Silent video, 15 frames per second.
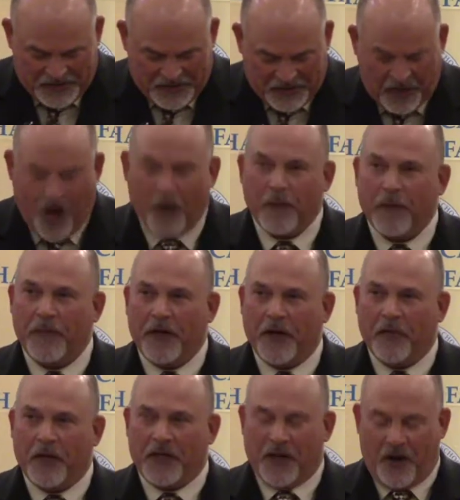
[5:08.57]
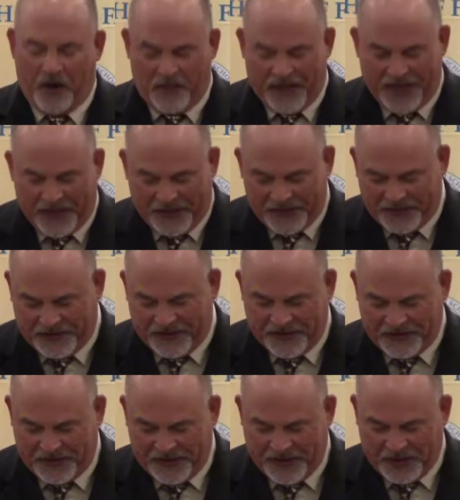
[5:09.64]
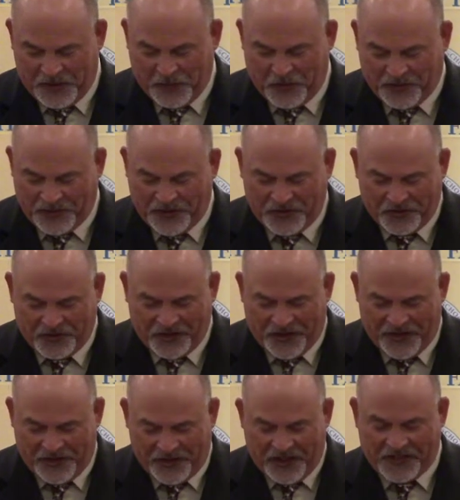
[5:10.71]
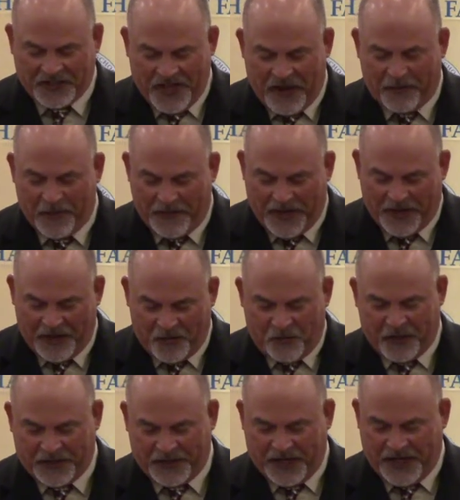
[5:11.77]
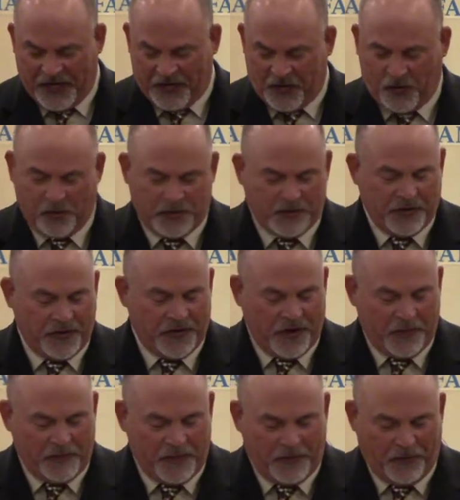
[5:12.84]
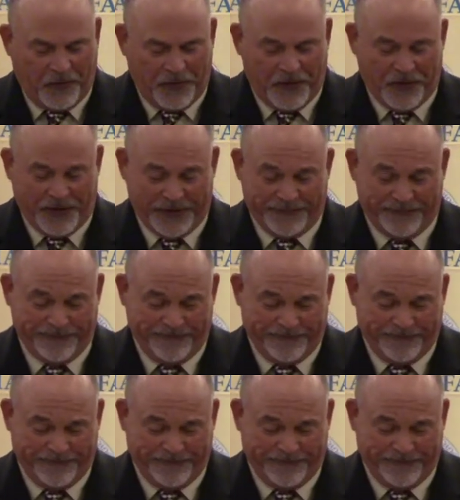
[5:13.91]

Karma being what karma is, I suppose I should say the next time we met, he was the head coach and thumped me pretty good.